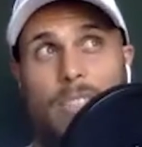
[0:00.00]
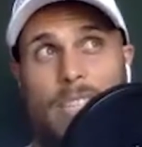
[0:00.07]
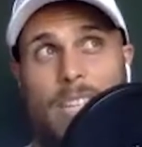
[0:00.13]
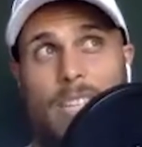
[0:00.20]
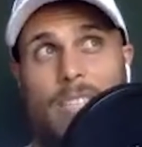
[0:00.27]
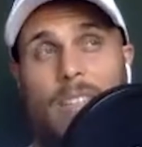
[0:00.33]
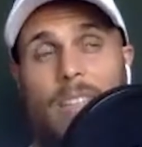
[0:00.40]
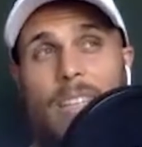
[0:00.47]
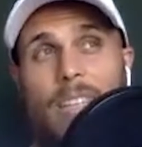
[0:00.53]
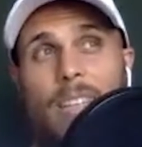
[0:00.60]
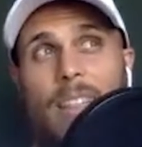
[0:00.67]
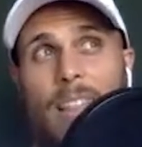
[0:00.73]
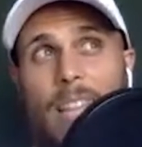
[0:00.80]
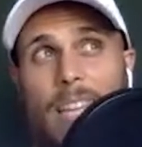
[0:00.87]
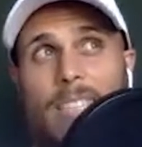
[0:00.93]
is actually
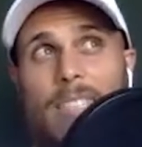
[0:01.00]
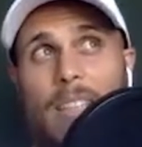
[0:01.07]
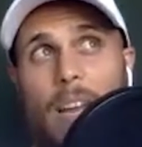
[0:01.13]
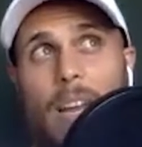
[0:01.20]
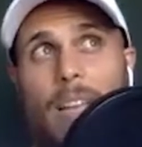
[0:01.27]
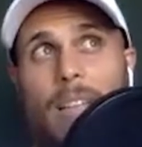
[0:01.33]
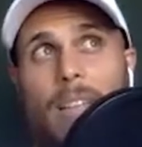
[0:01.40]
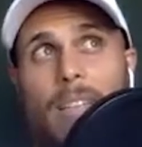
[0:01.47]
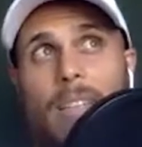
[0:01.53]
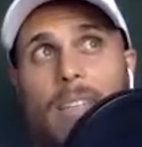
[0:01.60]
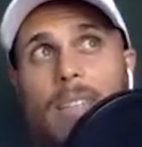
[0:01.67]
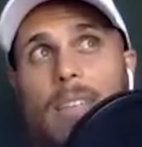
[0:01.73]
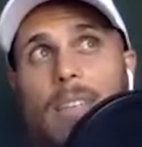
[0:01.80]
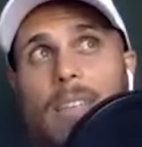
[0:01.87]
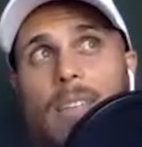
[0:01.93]
less likely